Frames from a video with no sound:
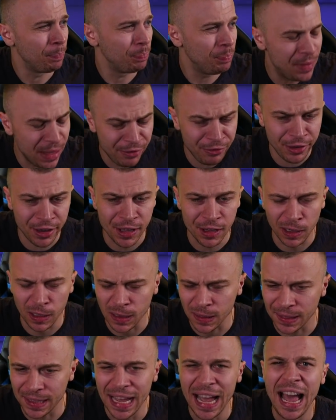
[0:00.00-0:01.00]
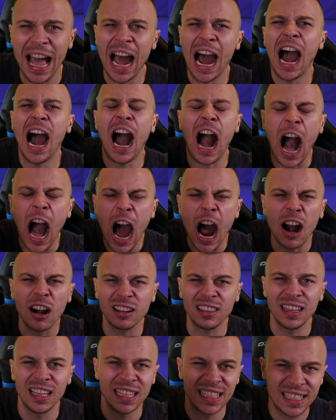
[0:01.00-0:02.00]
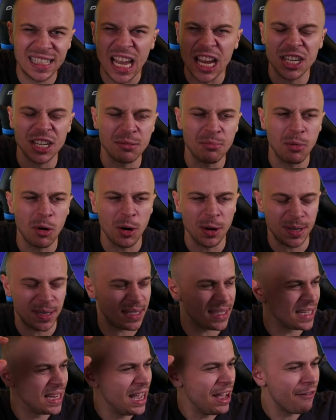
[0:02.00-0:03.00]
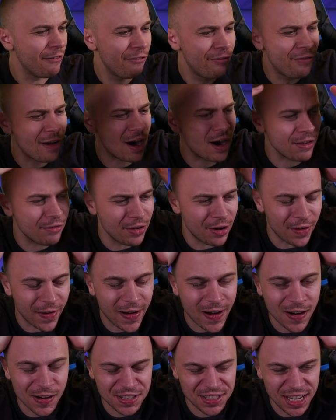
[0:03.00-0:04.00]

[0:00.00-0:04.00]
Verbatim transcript: difficult, hard session boys. Very, very hard